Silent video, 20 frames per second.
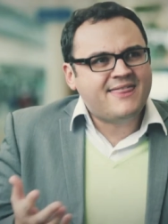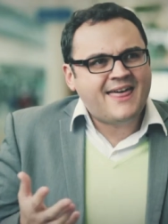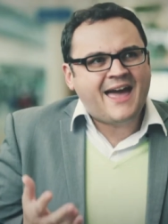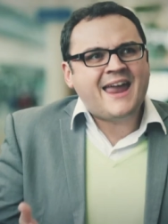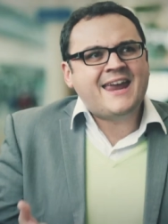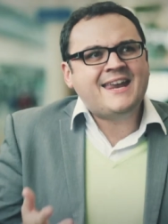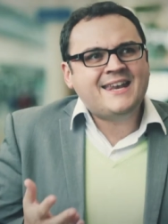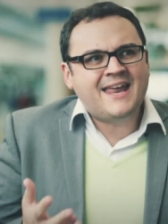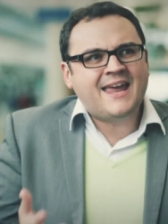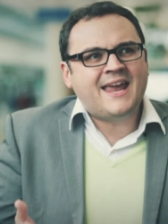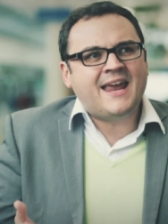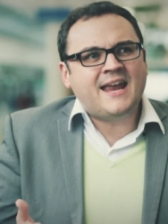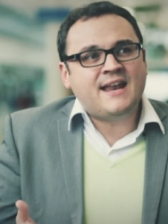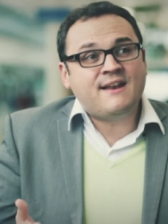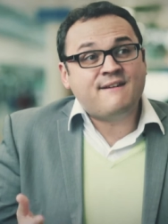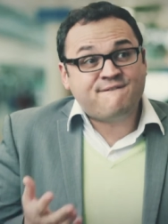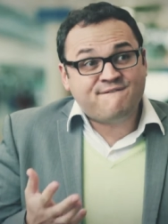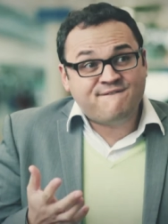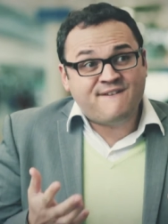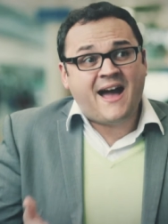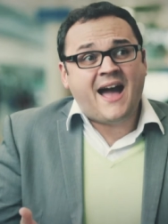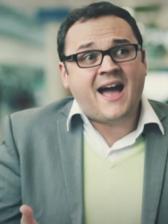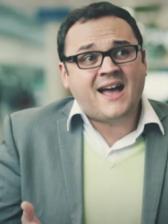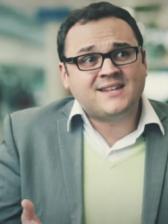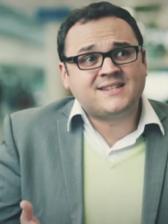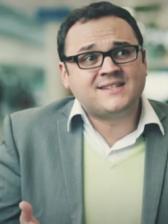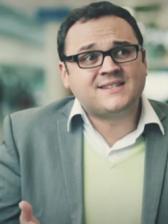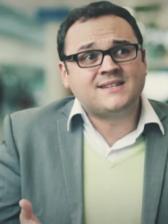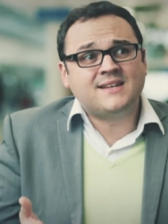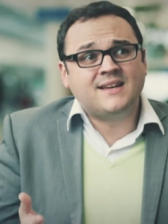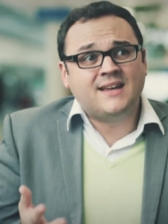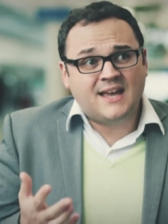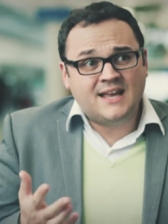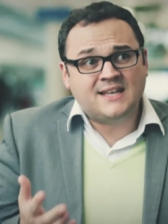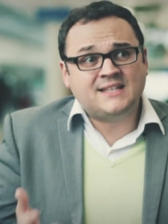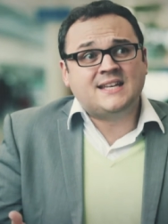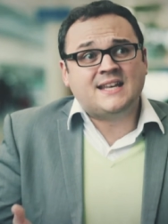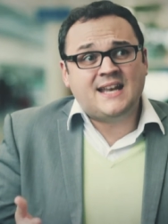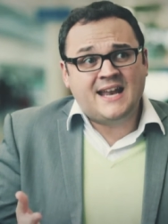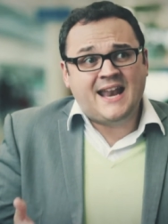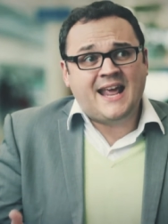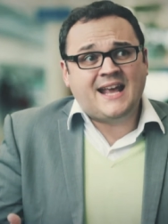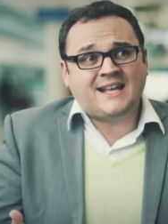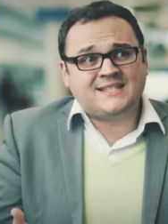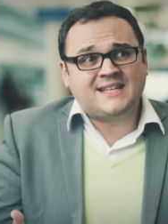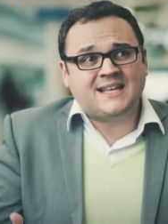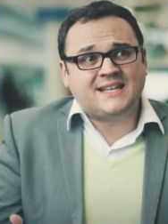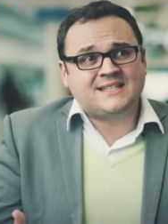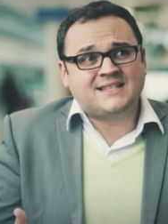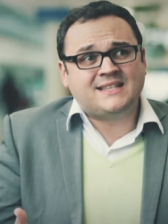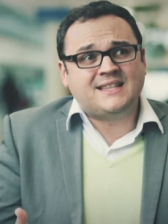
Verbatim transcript: They need fast internet access.